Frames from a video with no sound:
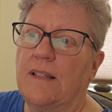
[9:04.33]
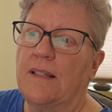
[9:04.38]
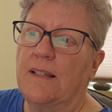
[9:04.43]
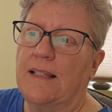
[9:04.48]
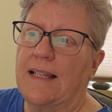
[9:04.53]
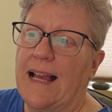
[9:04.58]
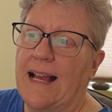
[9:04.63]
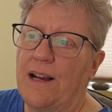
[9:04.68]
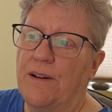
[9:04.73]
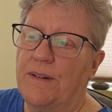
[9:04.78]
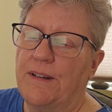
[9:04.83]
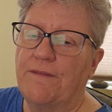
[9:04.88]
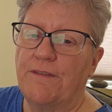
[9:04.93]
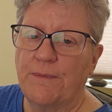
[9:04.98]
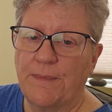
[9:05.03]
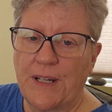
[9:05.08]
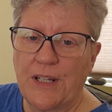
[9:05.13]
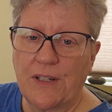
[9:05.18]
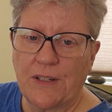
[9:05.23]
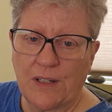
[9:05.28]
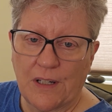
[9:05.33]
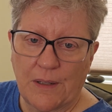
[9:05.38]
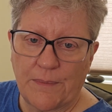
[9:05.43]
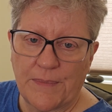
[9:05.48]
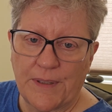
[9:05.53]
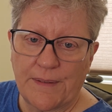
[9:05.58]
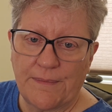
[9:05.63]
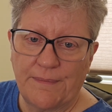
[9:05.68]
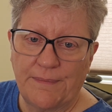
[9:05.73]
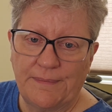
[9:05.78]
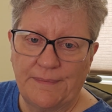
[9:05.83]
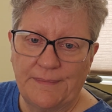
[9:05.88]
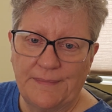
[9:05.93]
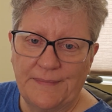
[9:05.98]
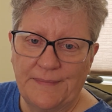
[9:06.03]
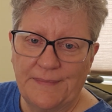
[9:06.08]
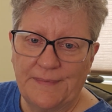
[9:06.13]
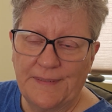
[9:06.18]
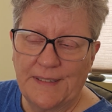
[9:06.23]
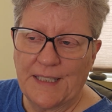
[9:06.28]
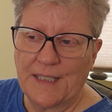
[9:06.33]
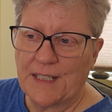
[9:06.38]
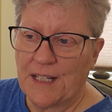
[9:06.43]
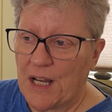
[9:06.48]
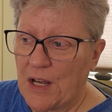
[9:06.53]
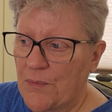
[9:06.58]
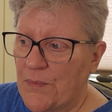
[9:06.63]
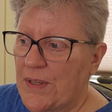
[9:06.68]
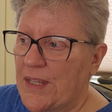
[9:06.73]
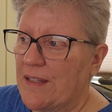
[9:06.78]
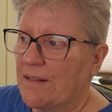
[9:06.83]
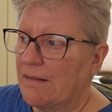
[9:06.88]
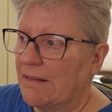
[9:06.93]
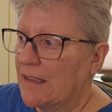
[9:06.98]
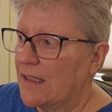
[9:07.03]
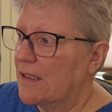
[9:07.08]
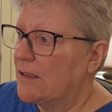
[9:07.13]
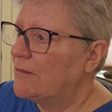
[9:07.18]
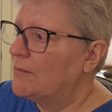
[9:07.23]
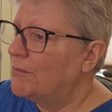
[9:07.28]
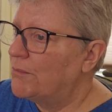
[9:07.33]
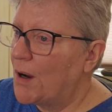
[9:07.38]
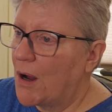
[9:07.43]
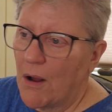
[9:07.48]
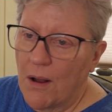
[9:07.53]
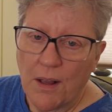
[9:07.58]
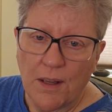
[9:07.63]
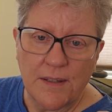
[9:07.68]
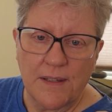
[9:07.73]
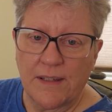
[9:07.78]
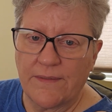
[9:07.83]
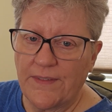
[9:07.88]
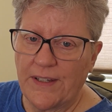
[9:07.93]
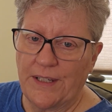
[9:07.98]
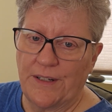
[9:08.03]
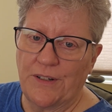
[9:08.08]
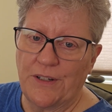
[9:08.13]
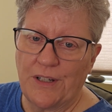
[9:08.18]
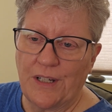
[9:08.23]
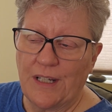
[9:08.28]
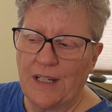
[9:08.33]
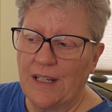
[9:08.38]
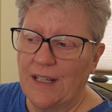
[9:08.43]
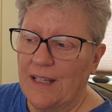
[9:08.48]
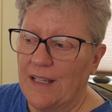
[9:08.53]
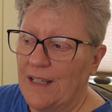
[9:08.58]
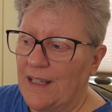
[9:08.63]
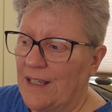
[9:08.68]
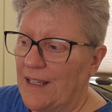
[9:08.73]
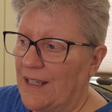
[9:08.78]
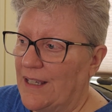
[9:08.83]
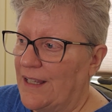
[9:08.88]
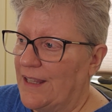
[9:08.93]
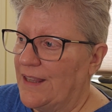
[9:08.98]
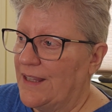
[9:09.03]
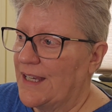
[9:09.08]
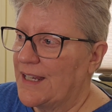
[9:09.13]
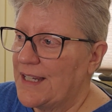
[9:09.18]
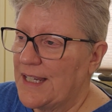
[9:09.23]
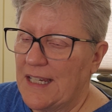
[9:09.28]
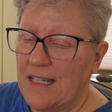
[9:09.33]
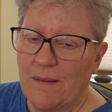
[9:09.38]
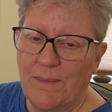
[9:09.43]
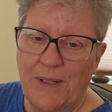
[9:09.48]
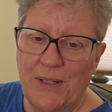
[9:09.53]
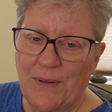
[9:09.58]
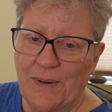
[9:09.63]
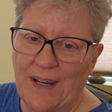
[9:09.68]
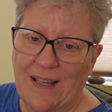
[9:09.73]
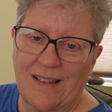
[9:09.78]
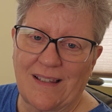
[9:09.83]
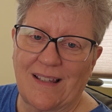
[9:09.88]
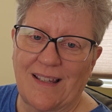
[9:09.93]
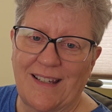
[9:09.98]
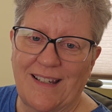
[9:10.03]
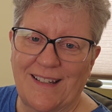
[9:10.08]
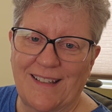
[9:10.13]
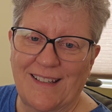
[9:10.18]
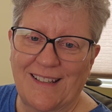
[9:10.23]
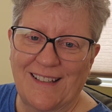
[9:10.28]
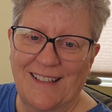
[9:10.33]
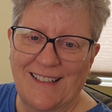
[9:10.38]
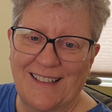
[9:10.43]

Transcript: is how information comes. It comes in little balls of energy that need to be translated.